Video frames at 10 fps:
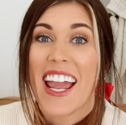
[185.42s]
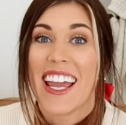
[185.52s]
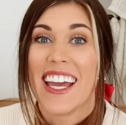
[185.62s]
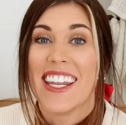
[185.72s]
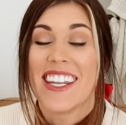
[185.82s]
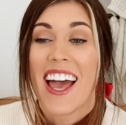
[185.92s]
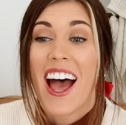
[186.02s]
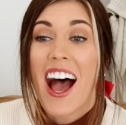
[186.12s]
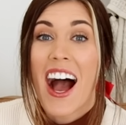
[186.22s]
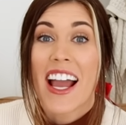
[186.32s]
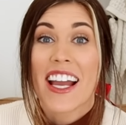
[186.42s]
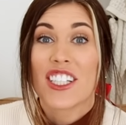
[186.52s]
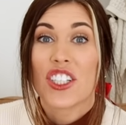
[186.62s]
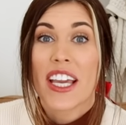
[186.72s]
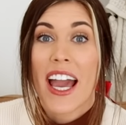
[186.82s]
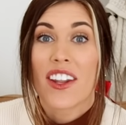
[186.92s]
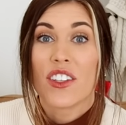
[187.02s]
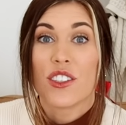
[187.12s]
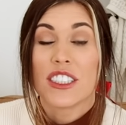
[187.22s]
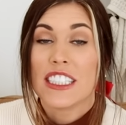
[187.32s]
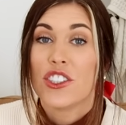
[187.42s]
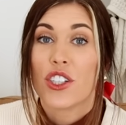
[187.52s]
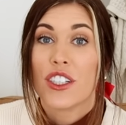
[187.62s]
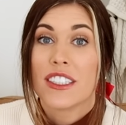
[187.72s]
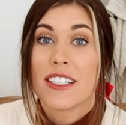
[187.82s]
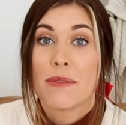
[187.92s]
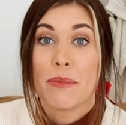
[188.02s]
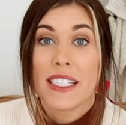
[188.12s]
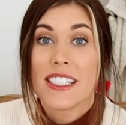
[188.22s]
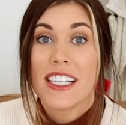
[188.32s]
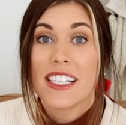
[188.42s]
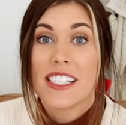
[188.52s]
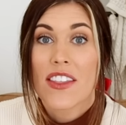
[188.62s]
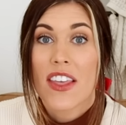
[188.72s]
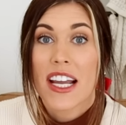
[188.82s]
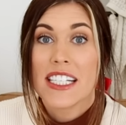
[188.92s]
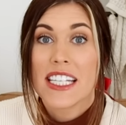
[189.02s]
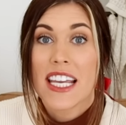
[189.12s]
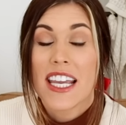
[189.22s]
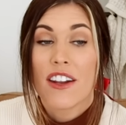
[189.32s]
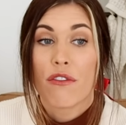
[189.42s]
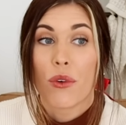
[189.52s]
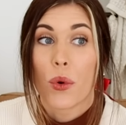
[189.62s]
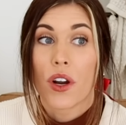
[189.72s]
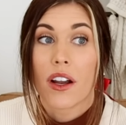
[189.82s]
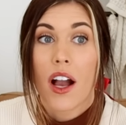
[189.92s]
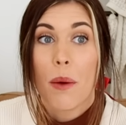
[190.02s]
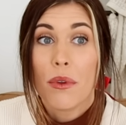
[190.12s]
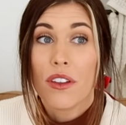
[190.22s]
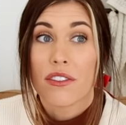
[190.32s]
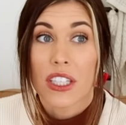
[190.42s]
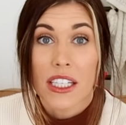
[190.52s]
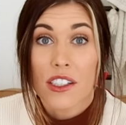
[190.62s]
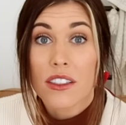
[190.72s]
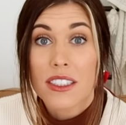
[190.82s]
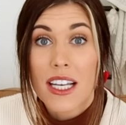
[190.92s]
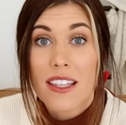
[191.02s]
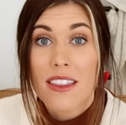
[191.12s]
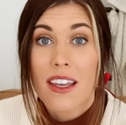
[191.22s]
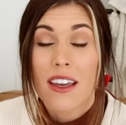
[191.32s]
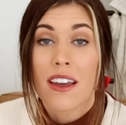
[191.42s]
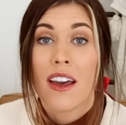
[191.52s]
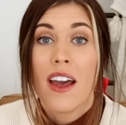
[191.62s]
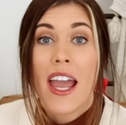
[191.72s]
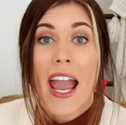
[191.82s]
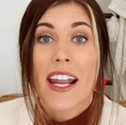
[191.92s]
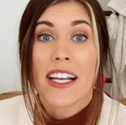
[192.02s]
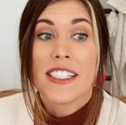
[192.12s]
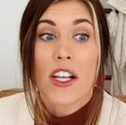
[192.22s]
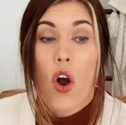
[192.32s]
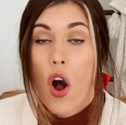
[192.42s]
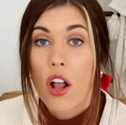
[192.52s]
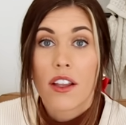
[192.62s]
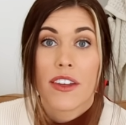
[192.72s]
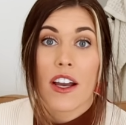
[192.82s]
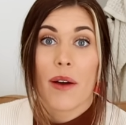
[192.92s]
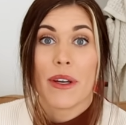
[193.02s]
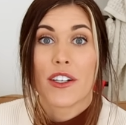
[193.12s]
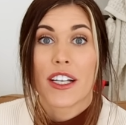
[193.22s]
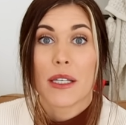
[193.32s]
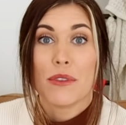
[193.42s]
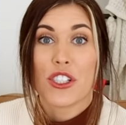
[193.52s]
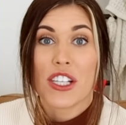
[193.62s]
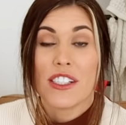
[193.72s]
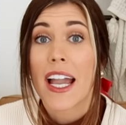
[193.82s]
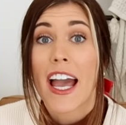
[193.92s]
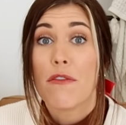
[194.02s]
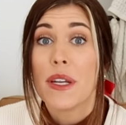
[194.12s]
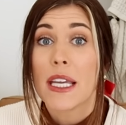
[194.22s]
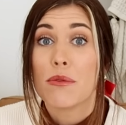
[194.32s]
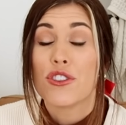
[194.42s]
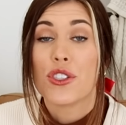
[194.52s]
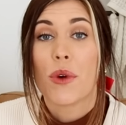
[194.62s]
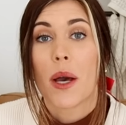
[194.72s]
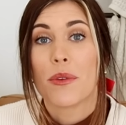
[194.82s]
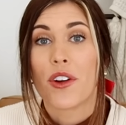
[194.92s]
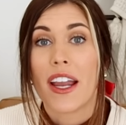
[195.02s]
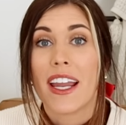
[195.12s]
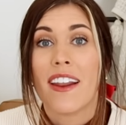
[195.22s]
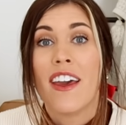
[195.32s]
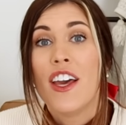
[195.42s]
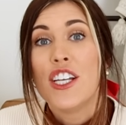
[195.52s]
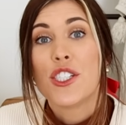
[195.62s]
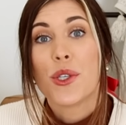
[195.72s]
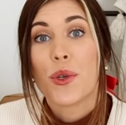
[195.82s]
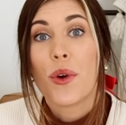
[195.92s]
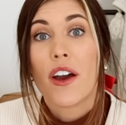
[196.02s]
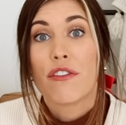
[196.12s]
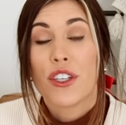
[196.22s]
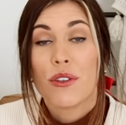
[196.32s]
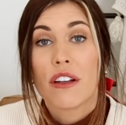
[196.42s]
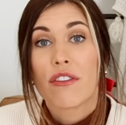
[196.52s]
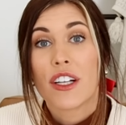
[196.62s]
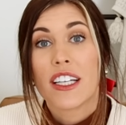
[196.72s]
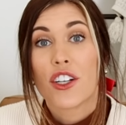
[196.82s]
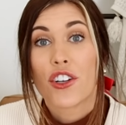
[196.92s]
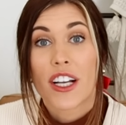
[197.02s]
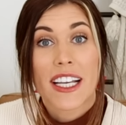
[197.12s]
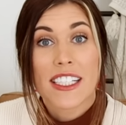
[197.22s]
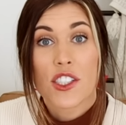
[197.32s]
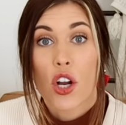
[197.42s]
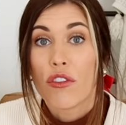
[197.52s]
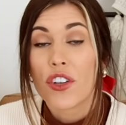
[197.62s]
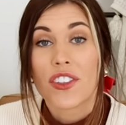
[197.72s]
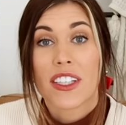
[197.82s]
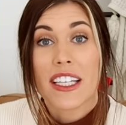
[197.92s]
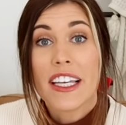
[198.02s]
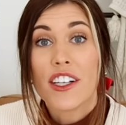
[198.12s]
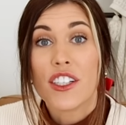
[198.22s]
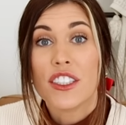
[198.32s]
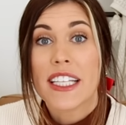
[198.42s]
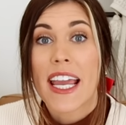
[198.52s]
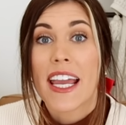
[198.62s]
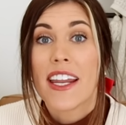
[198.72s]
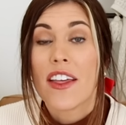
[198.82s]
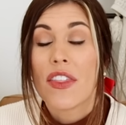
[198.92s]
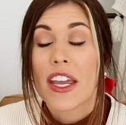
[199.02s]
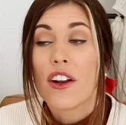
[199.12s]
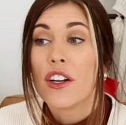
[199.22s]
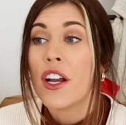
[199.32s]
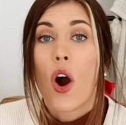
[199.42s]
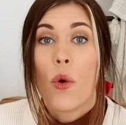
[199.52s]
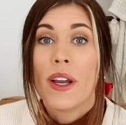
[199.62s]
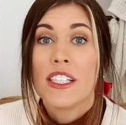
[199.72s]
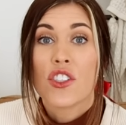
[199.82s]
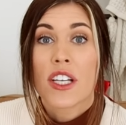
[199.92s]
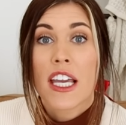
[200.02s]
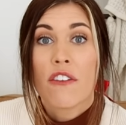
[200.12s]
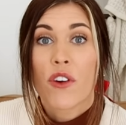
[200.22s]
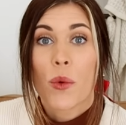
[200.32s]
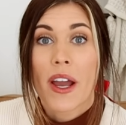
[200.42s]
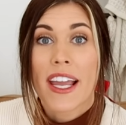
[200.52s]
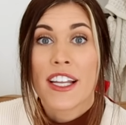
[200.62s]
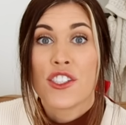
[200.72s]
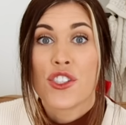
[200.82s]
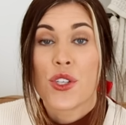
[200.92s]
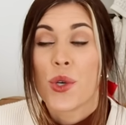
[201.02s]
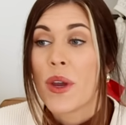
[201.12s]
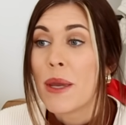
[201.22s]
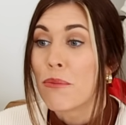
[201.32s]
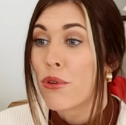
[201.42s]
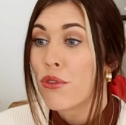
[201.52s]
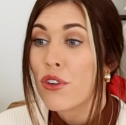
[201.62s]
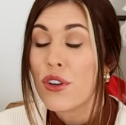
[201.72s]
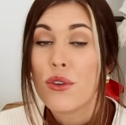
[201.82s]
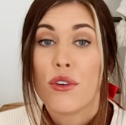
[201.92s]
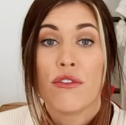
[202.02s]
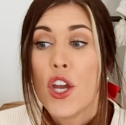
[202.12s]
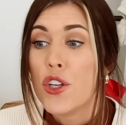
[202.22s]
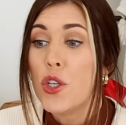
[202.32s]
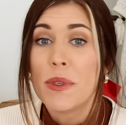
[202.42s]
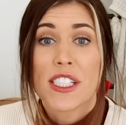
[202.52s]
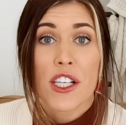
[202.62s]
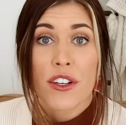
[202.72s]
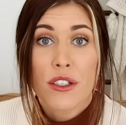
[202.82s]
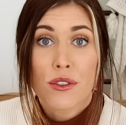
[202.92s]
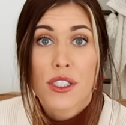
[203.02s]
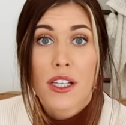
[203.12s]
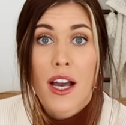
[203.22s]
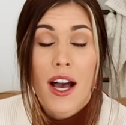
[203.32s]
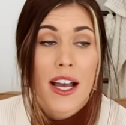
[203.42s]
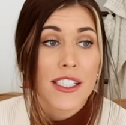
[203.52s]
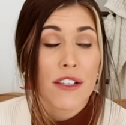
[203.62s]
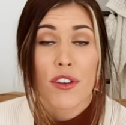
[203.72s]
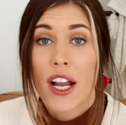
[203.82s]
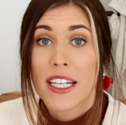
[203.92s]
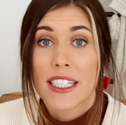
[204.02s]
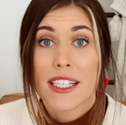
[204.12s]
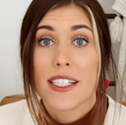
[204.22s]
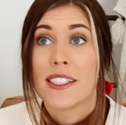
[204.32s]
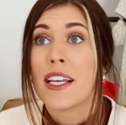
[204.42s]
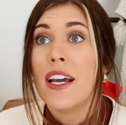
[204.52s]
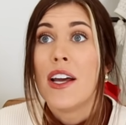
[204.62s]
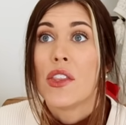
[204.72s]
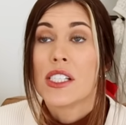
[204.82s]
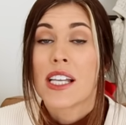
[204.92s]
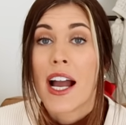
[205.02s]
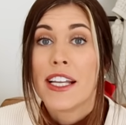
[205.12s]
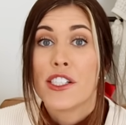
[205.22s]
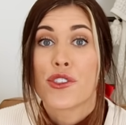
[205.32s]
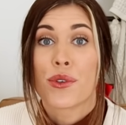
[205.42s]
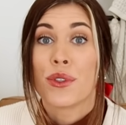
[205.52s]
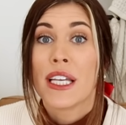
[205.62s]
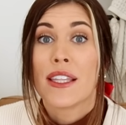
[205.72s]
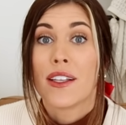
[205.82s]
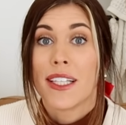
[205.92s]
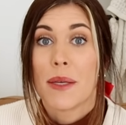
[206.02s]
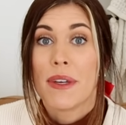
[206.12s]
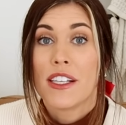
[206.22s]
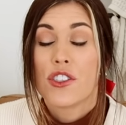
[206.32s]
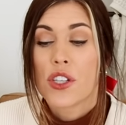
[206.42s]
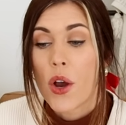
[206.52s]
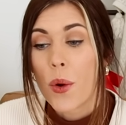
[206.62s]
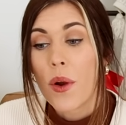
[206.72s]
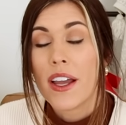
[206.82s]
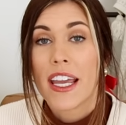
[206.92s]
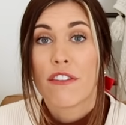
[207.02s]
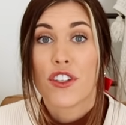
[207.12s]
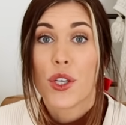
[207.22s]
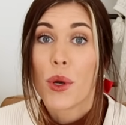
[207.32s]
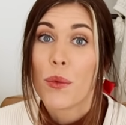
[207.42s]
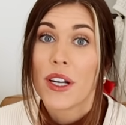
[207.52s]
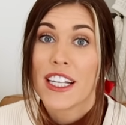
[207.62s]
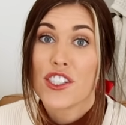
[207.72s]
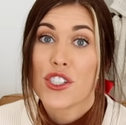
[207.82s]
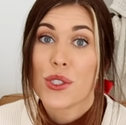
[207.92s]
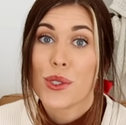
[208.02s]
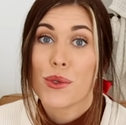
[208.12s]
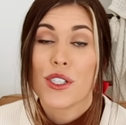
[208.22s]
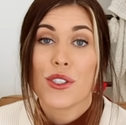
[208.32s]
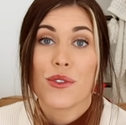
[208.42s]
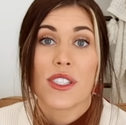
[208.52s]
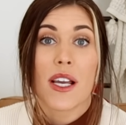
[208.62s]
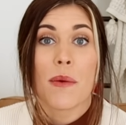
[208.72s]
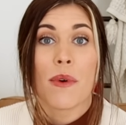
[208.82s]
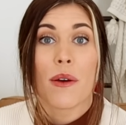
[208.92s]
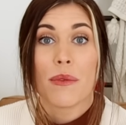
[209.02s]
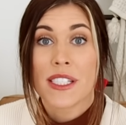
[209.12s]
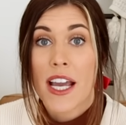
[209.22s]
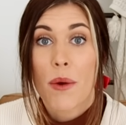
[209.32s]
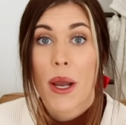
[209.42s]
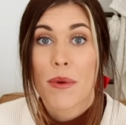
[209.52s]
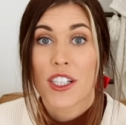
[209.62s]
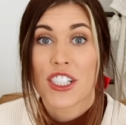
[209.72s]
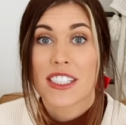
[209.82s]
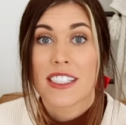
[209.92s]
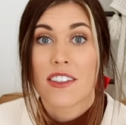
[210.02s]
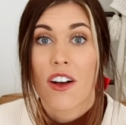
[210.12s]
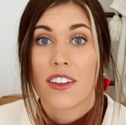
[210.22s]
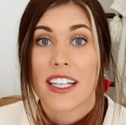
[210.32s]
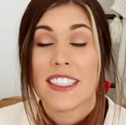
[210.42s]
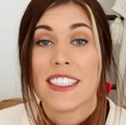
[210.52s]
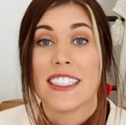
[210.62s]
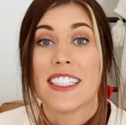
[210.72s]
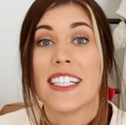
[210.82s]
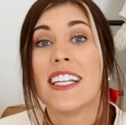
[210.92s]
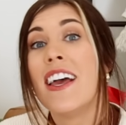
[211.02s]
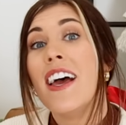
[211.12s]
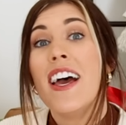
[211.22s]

and I actually had a little t-shirt business that I did for a couple of years, I think, and I did all of it on my Cricut machine. I have been able to upgrade to a few different Cricuts over the years, and they are always looking for ways to improve, new materials to cut, different ideas. The sky is truly the limit. So if you are wanting to do some DIY projects this holiday season,